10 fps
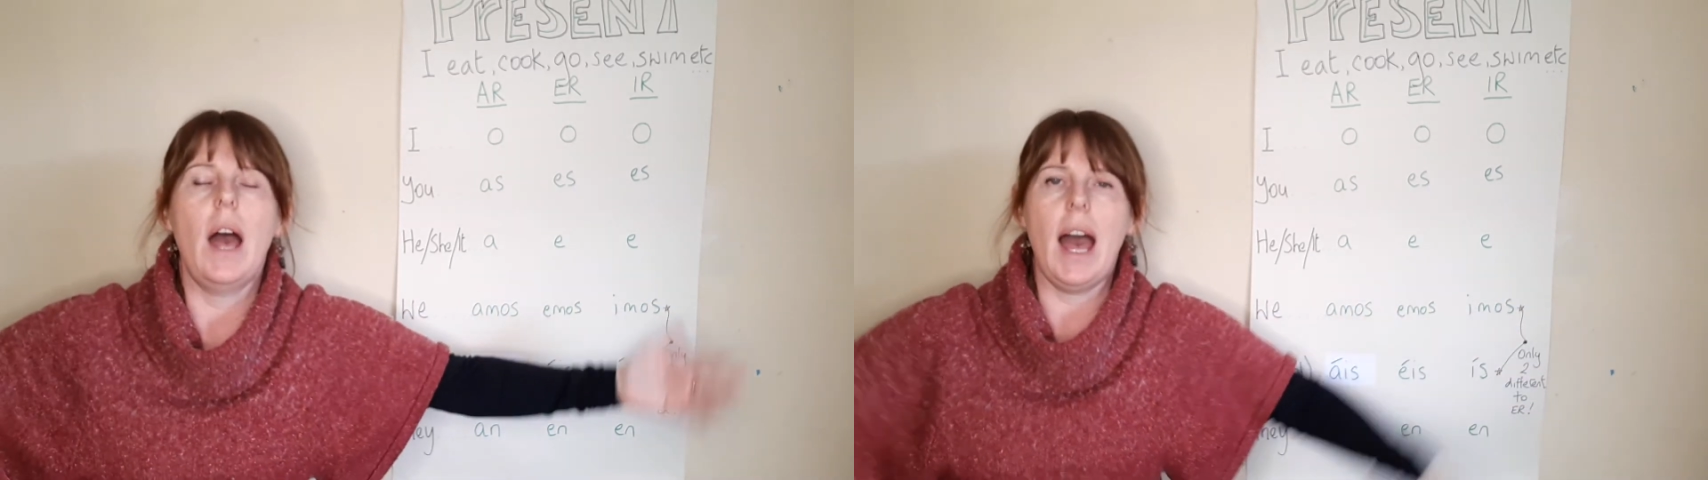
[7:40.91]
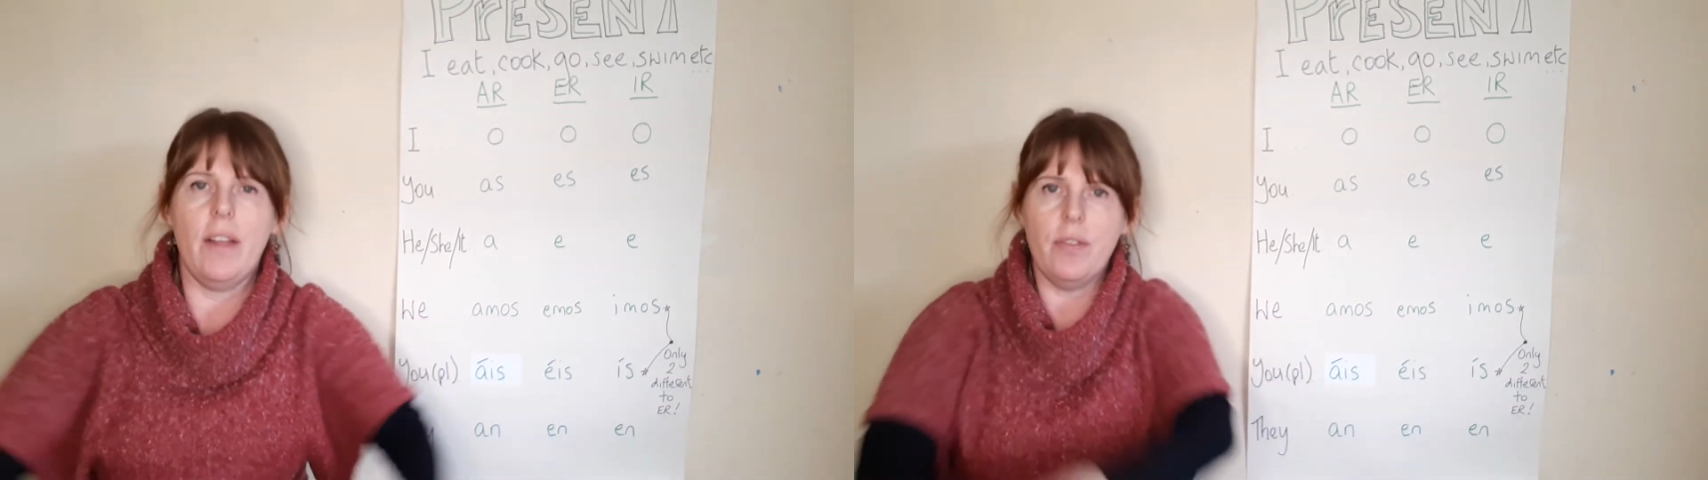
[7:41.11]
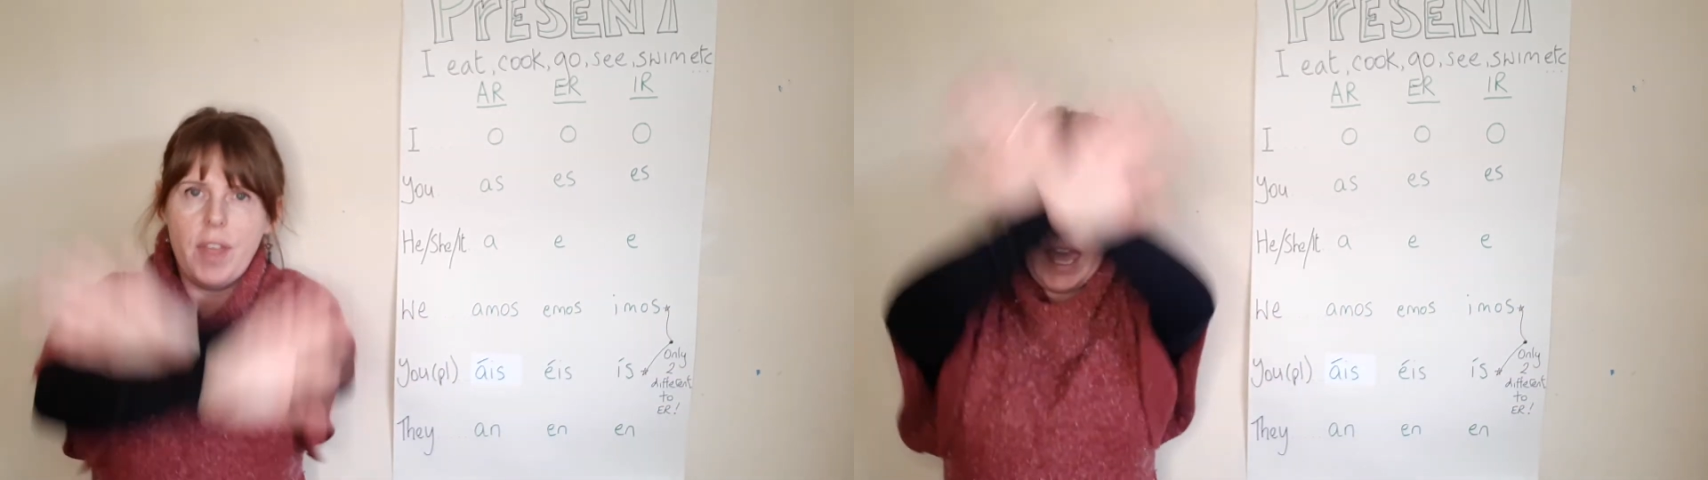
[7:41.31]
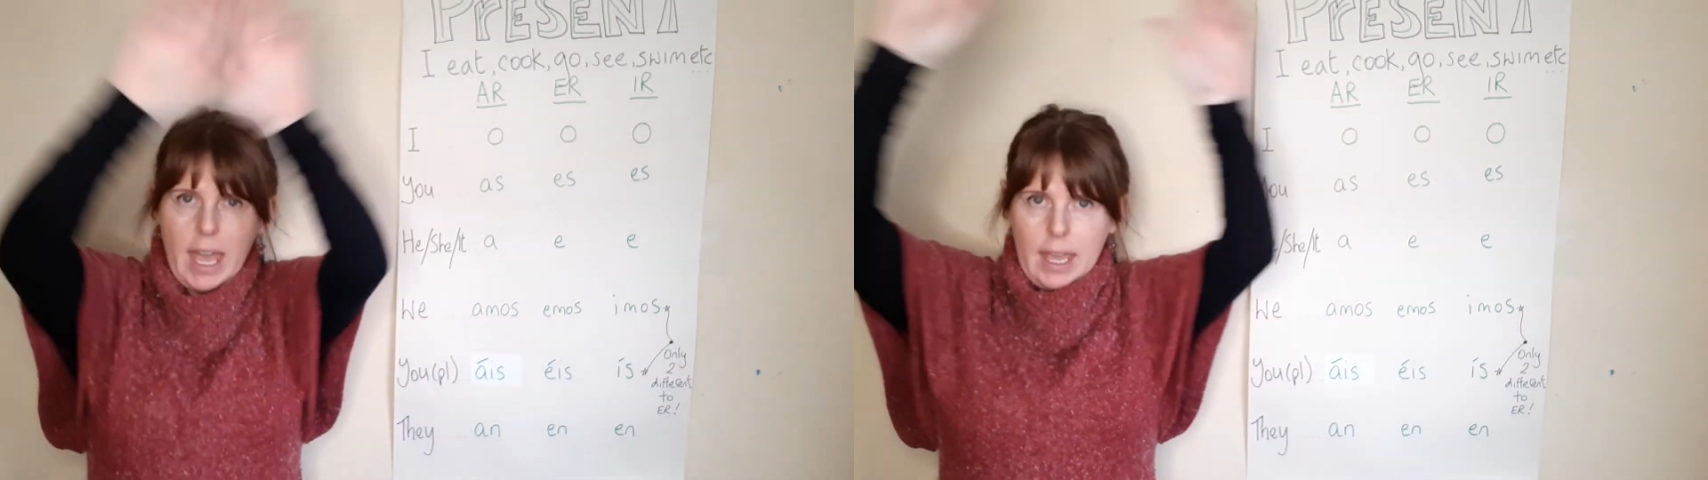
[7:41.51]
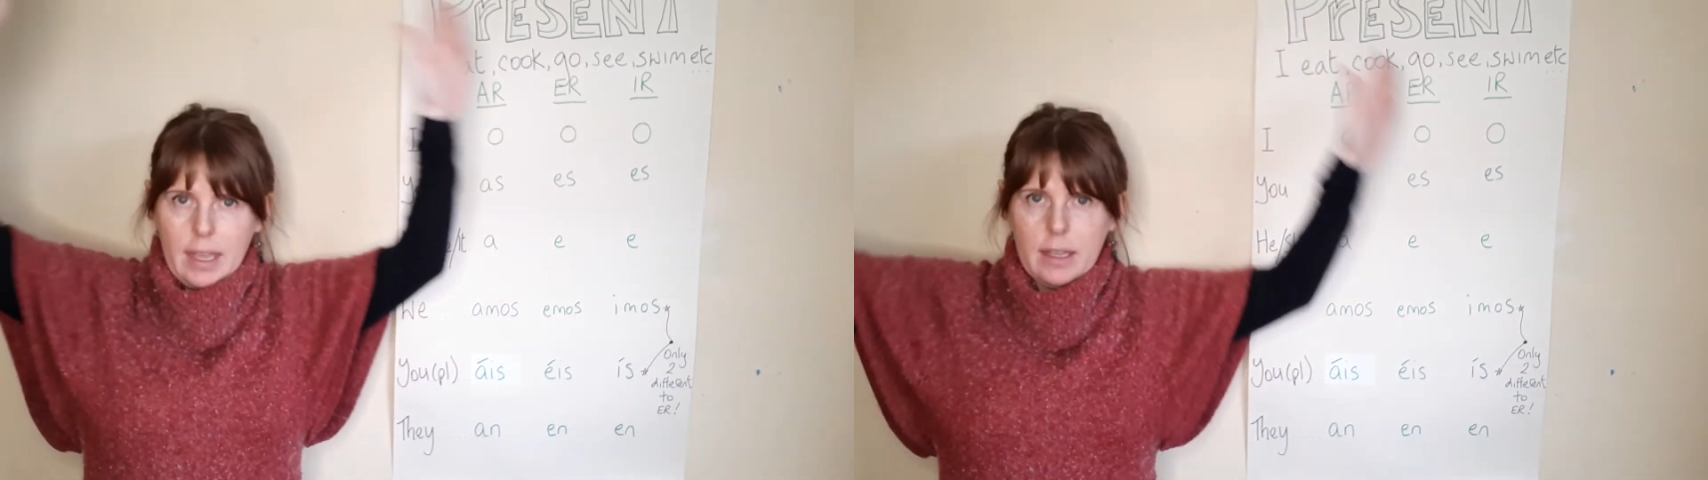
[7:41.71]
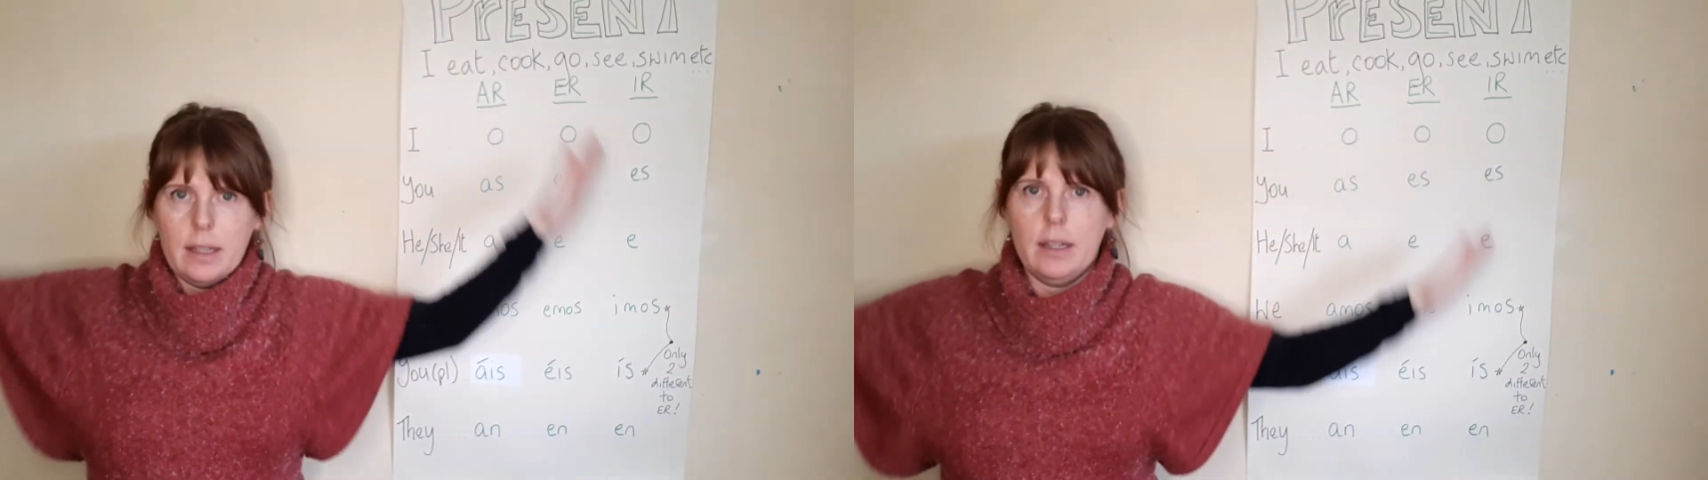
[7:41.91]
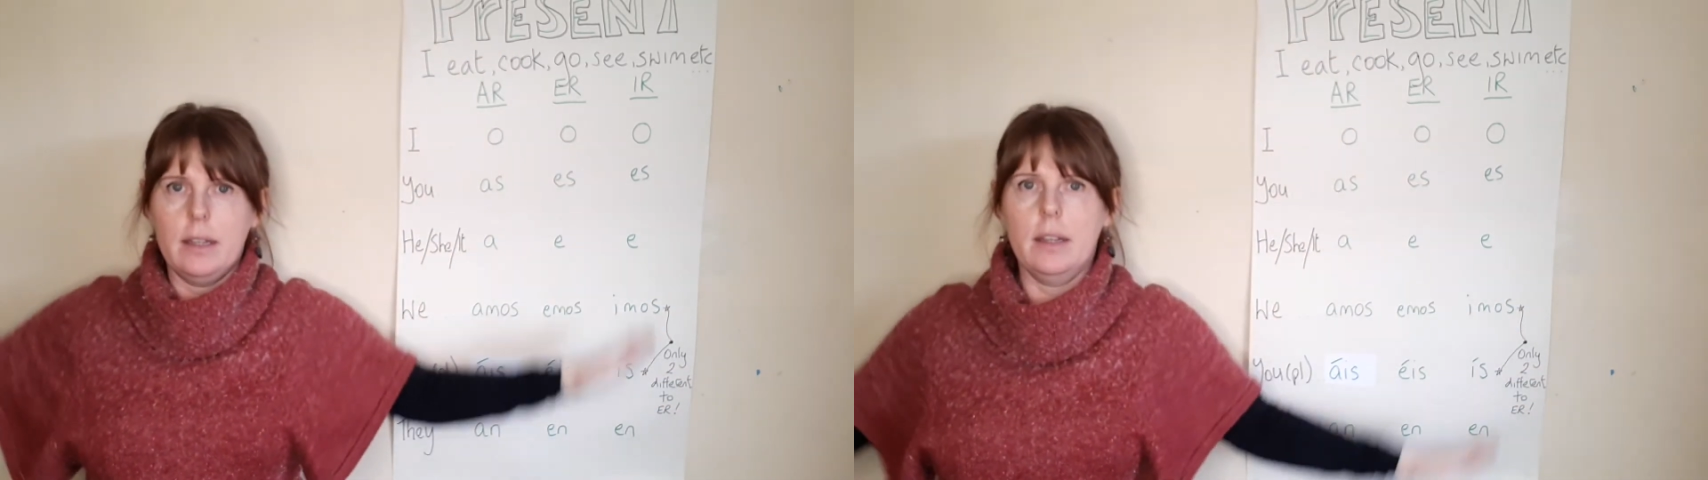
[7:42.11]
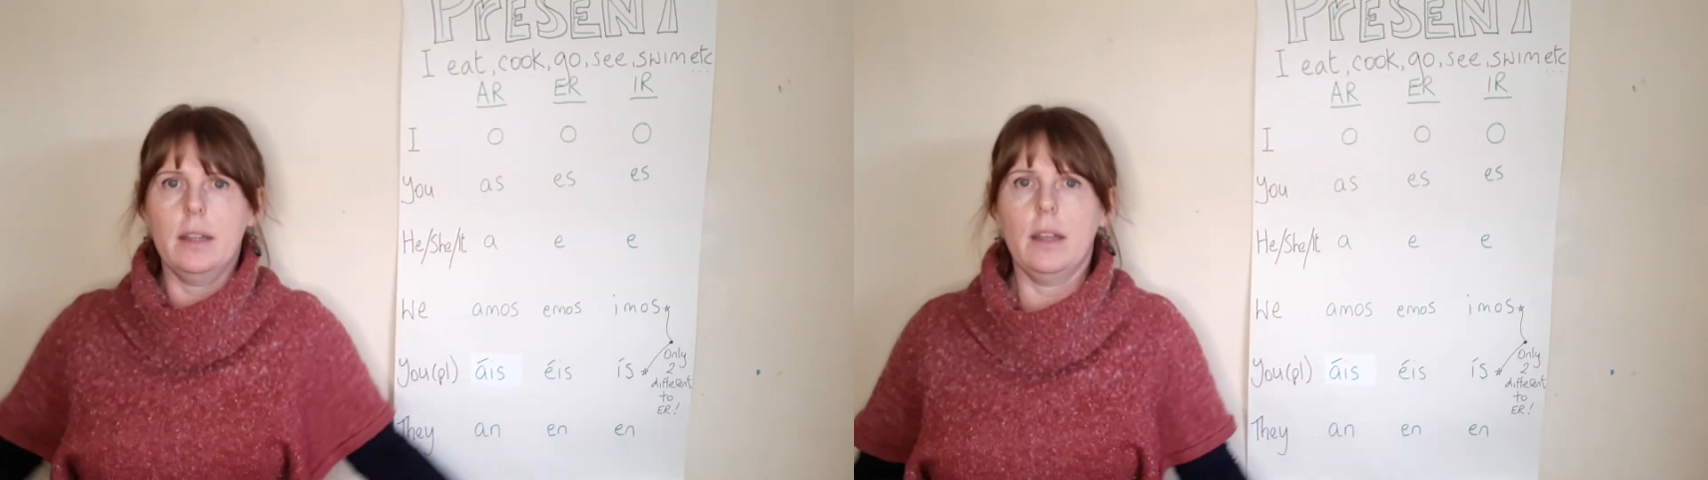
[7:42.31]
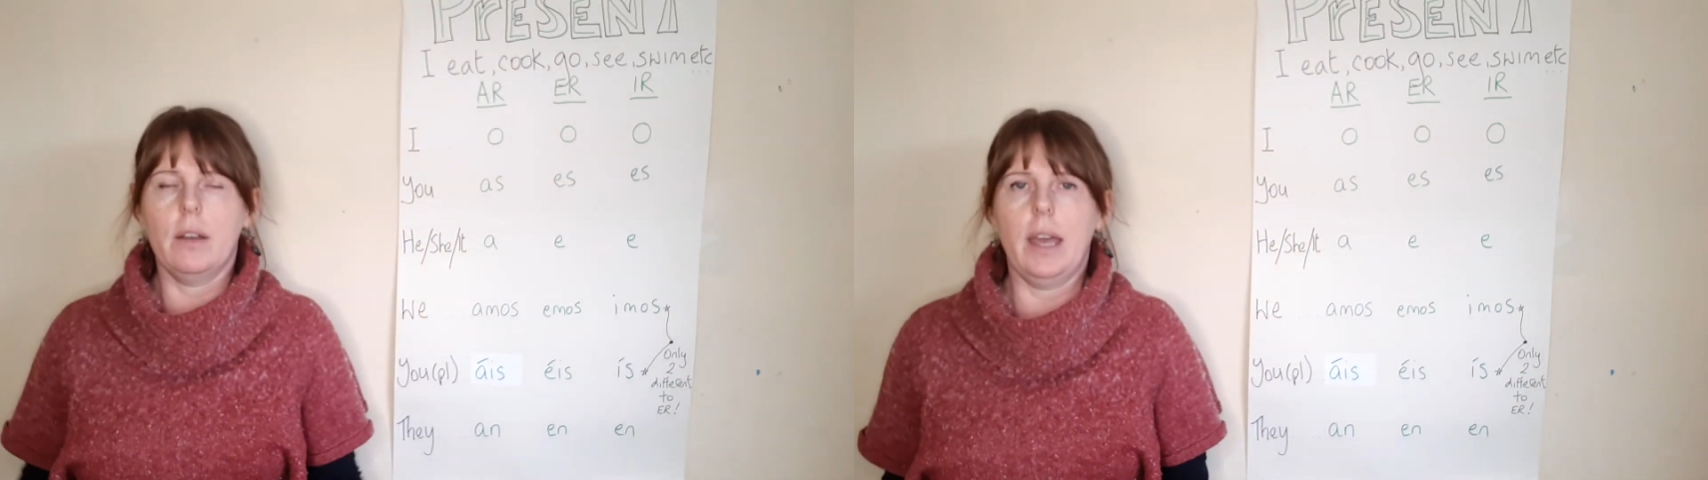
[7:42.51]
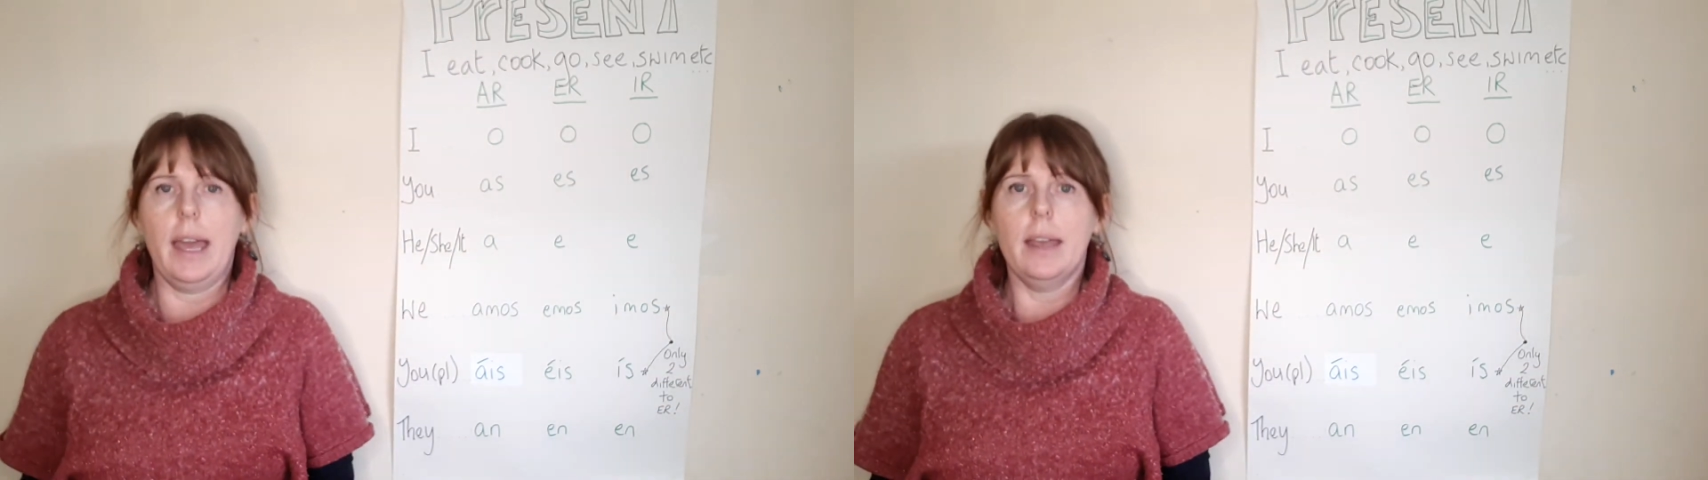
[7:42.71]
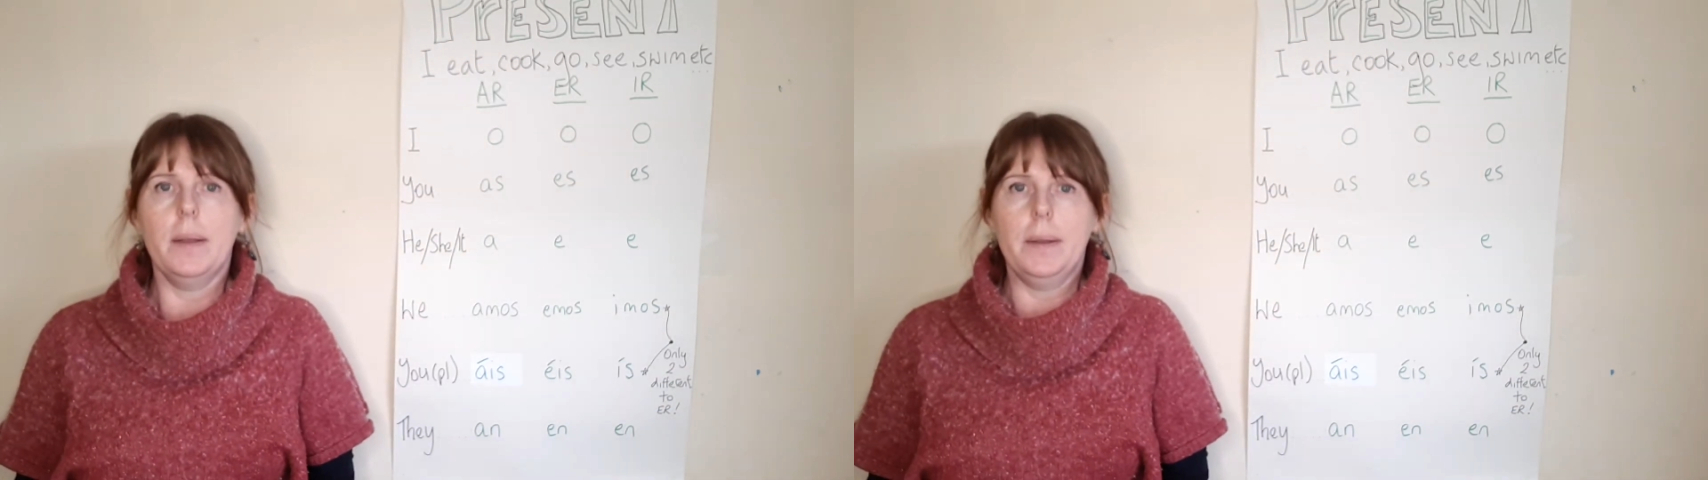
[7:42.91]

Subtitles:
and they. Okay?